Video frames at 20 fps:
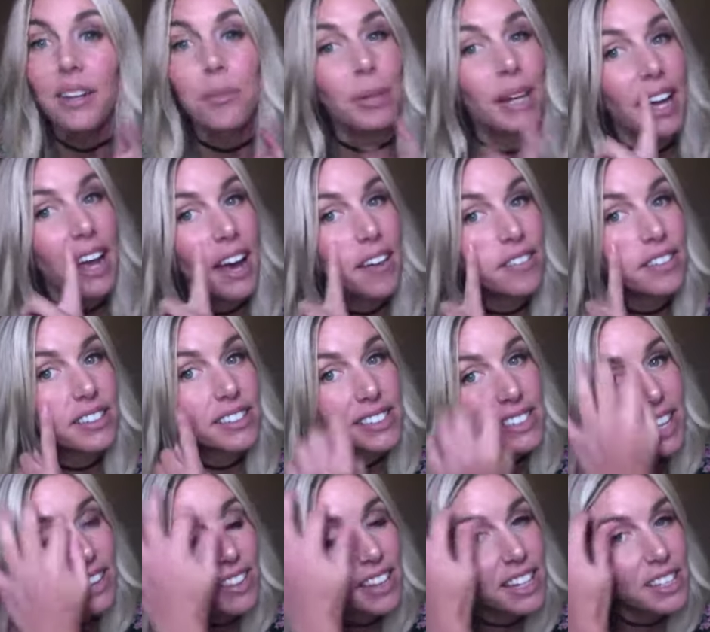but I haven't
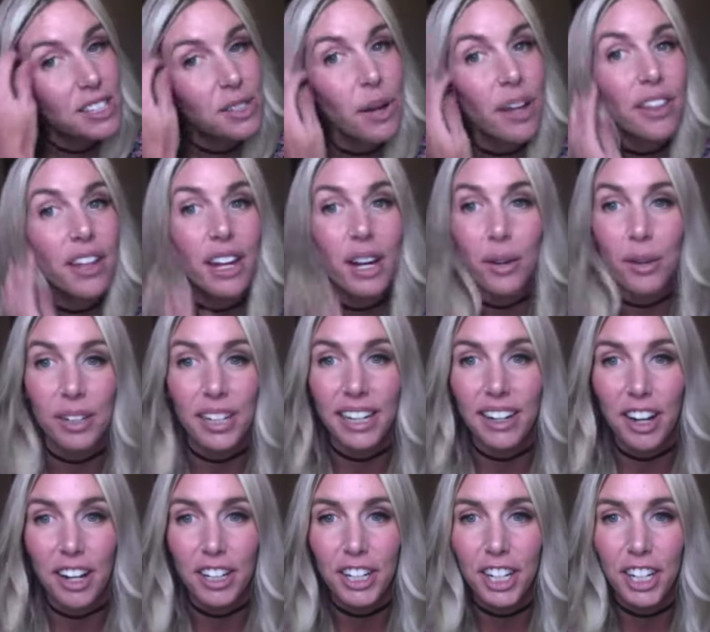done this, so I thought I would get
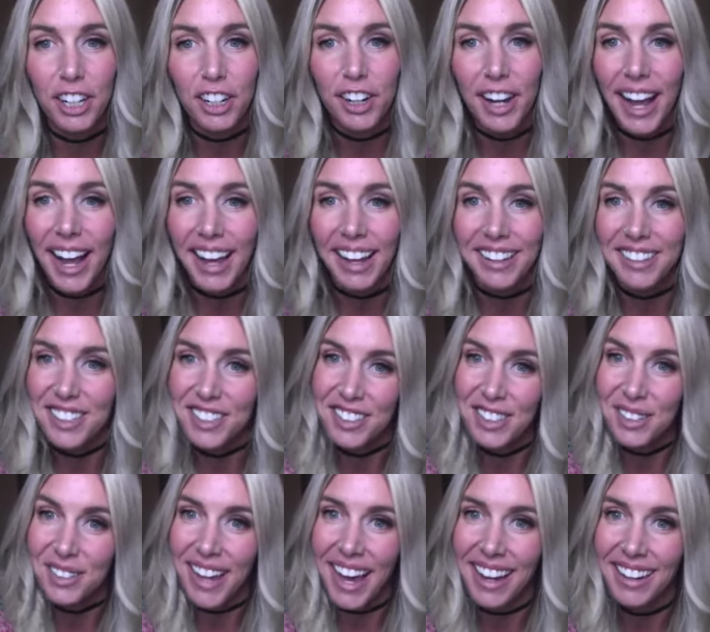on here and
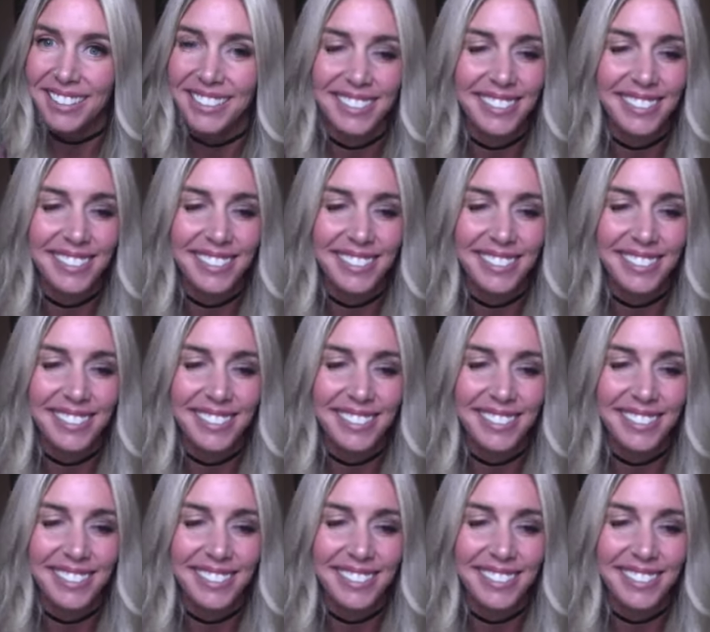do that.